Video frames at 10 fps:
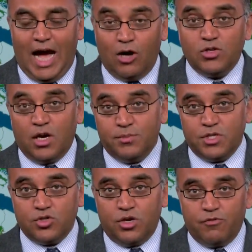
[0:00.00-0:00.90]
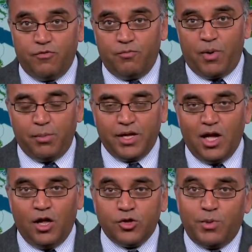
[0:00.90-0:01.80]
outcomes and sort of public
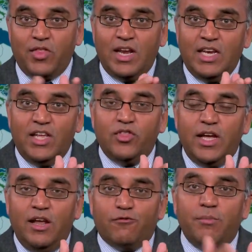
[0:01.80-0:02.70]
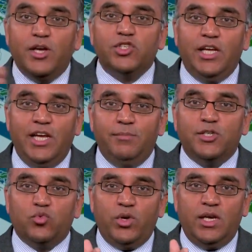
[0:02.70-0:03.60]
health, but they need the information in
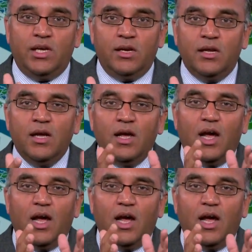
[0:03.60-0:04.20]
between